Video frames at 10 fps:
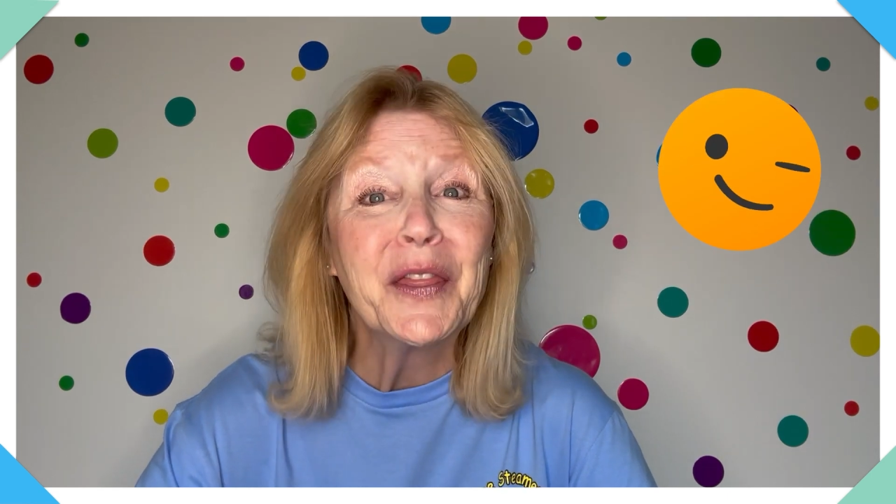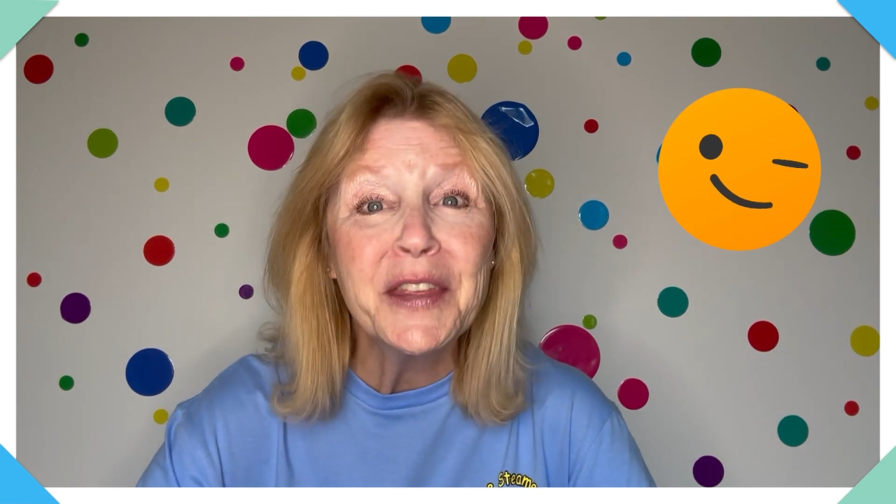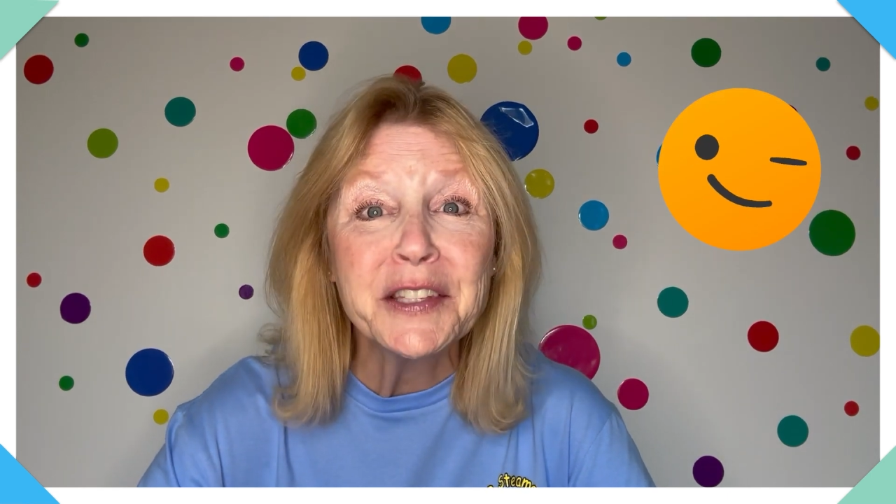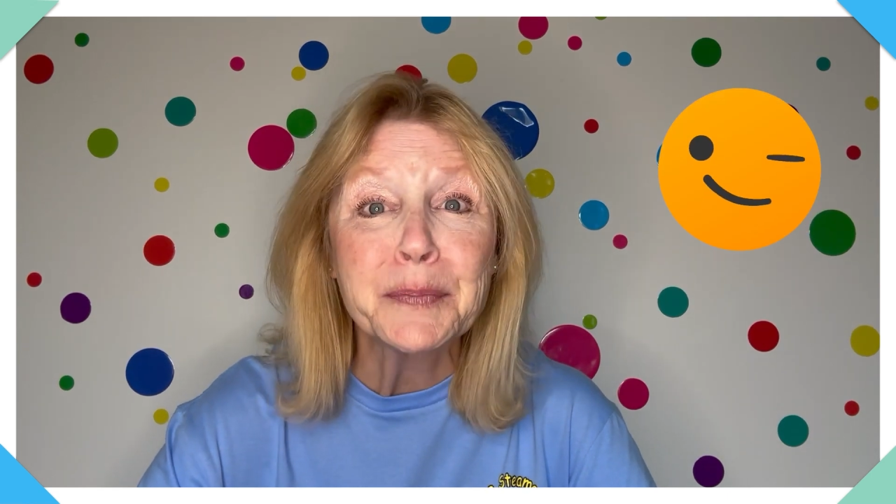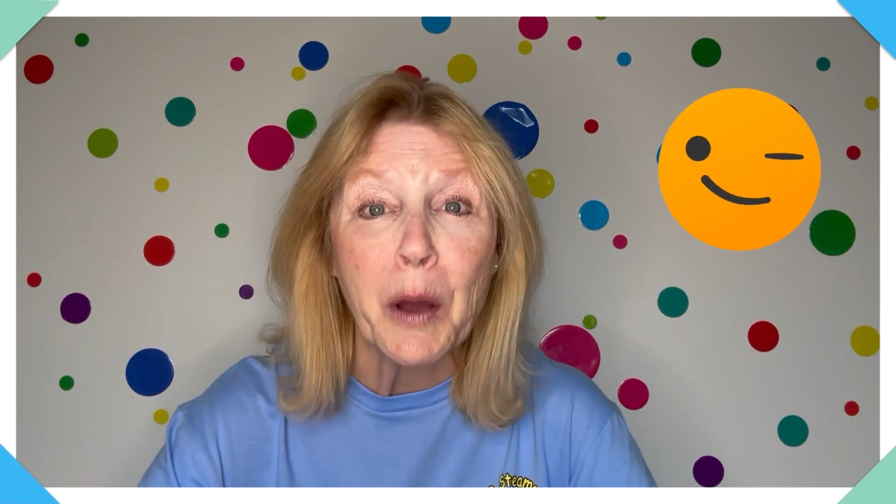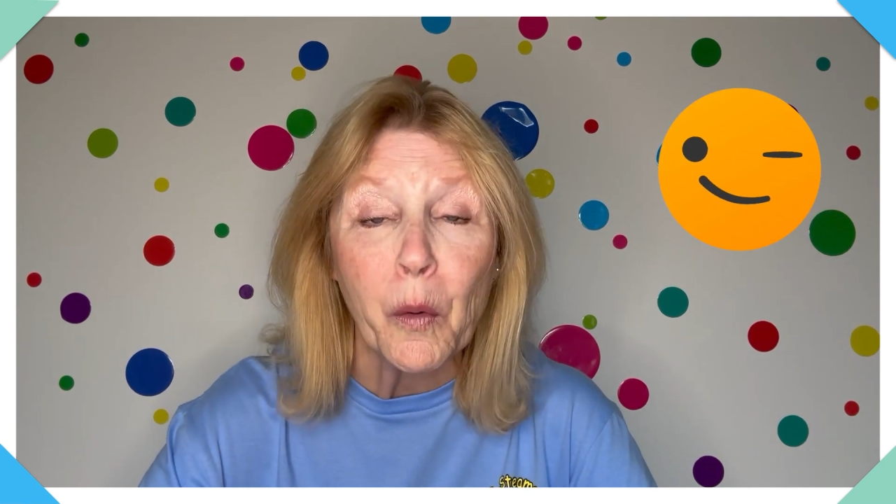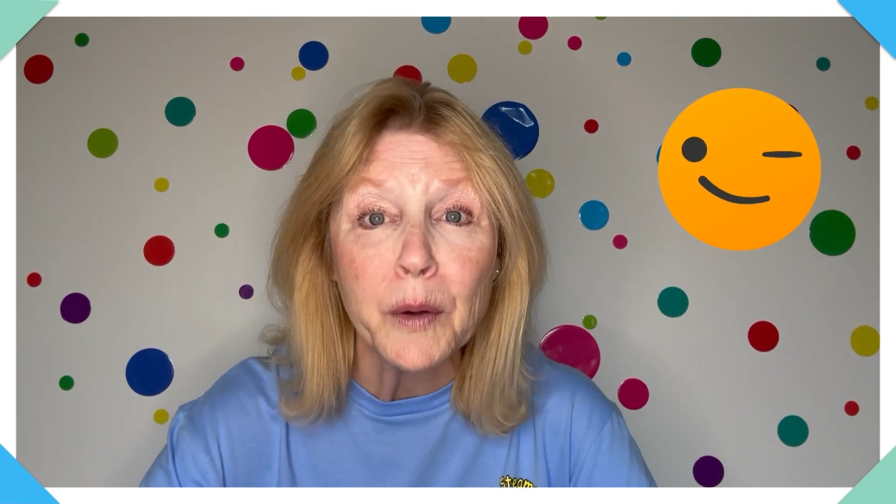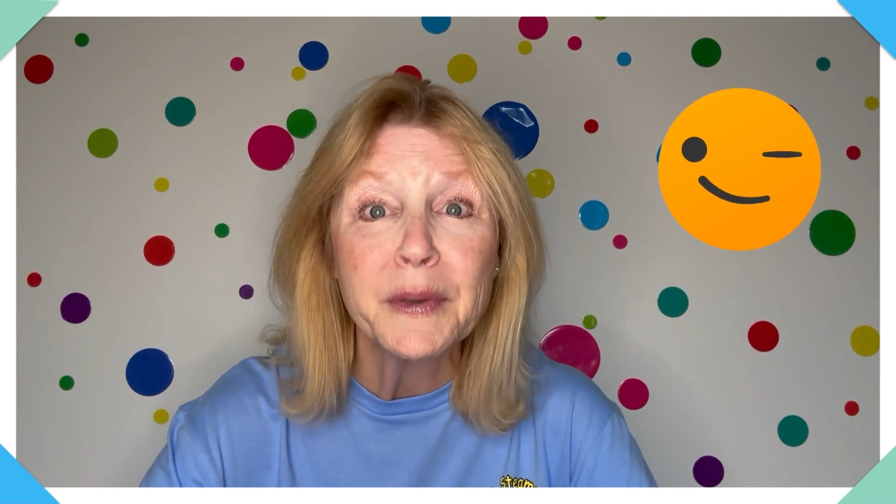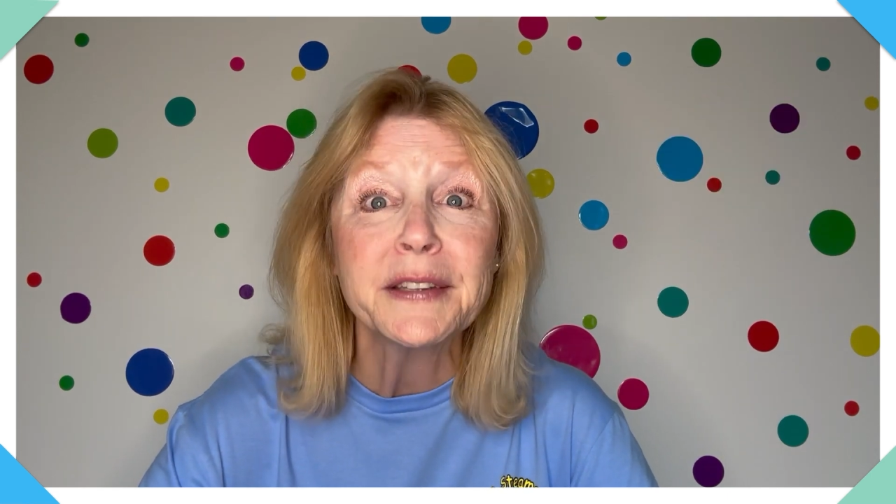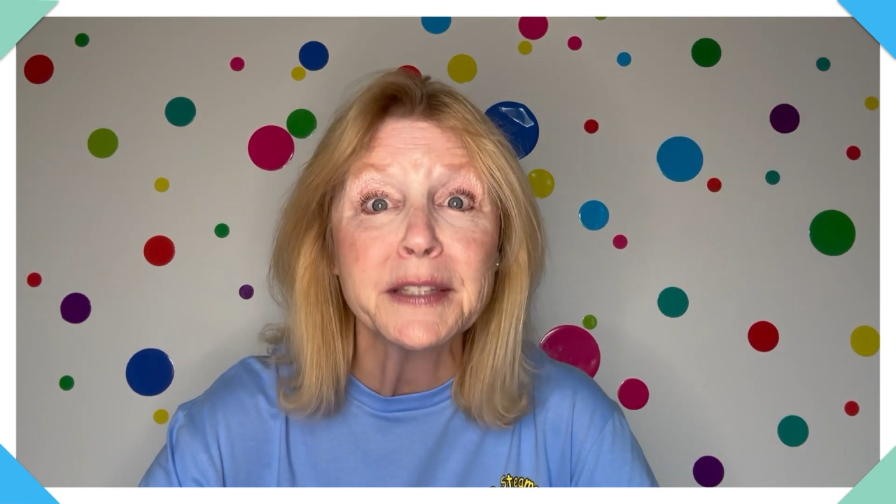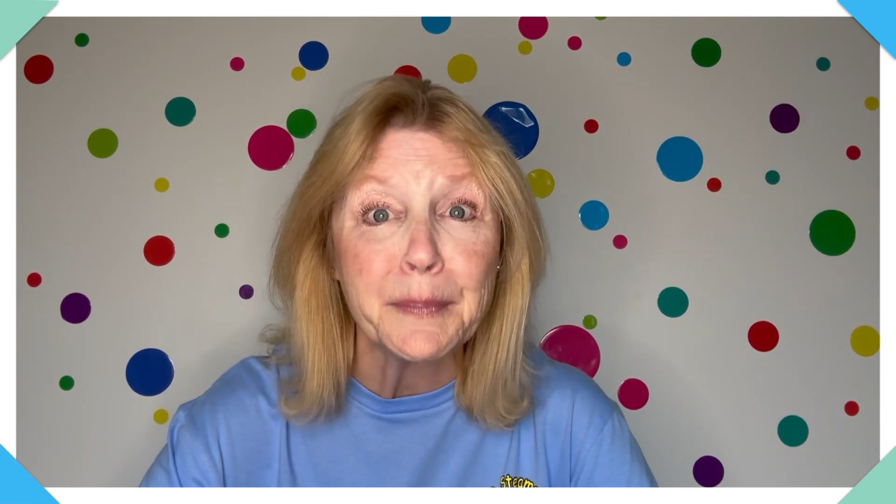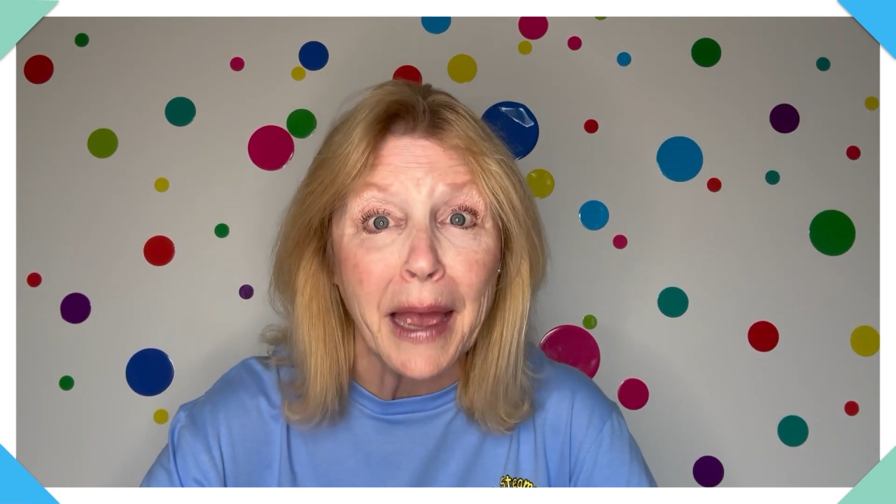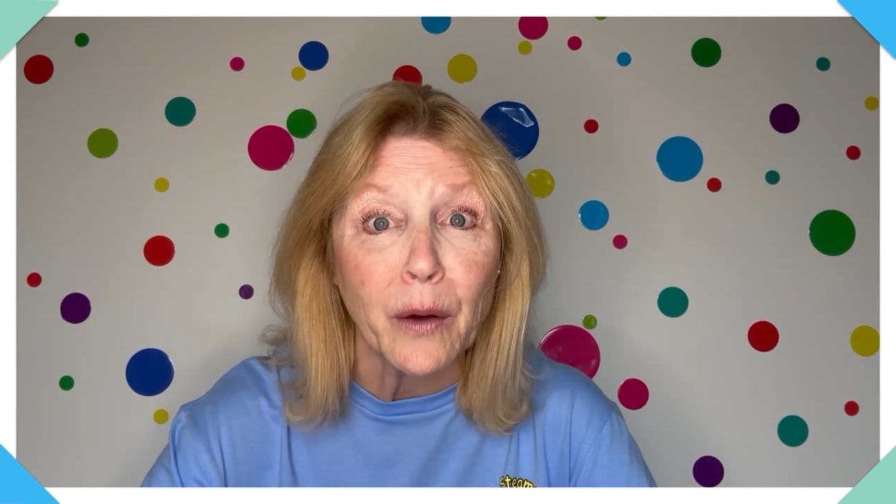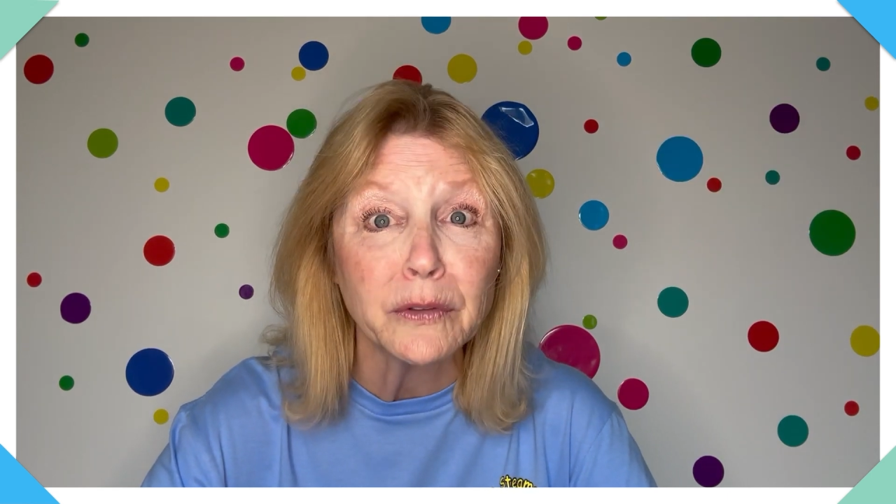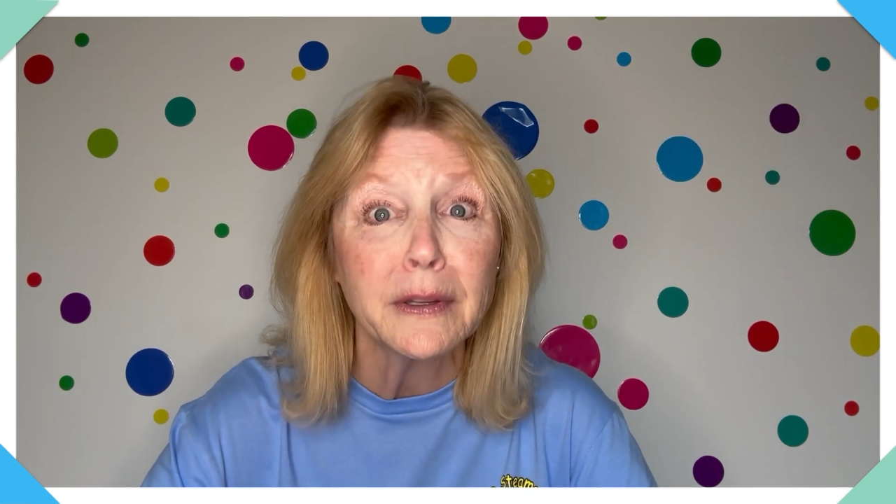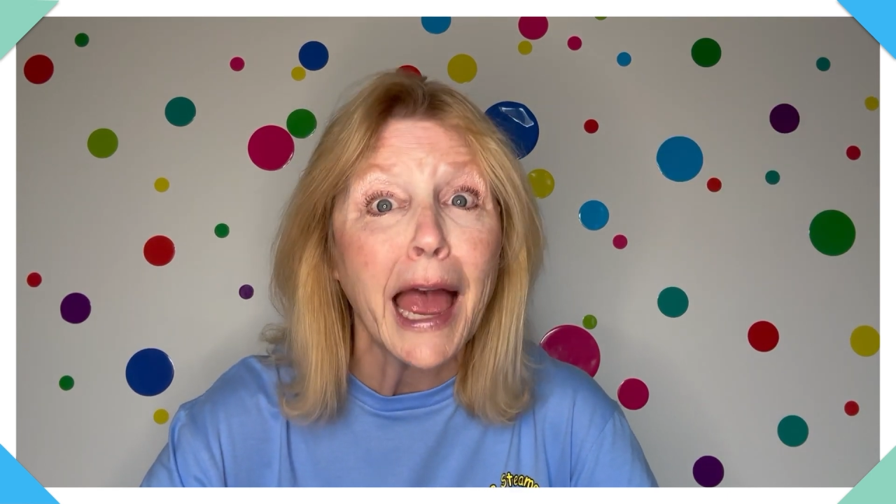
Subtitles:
this poem is about